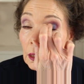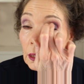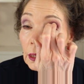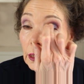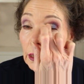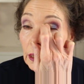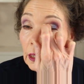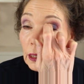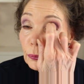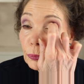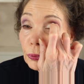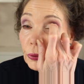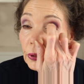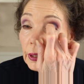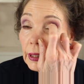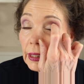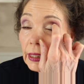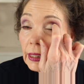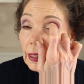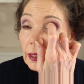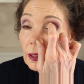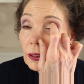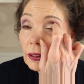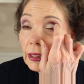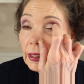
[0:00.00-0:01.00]
and I'm
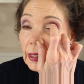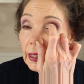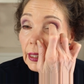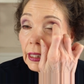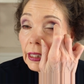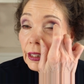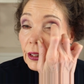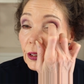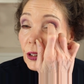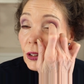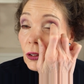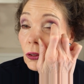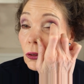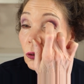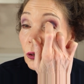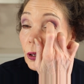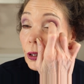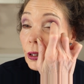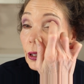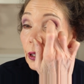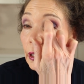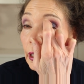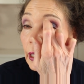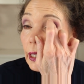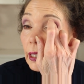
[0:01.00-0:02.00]
putting it on the inner
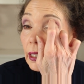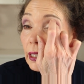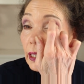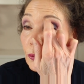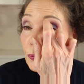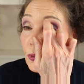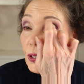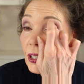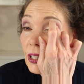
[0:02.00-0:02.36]
corner, and I'm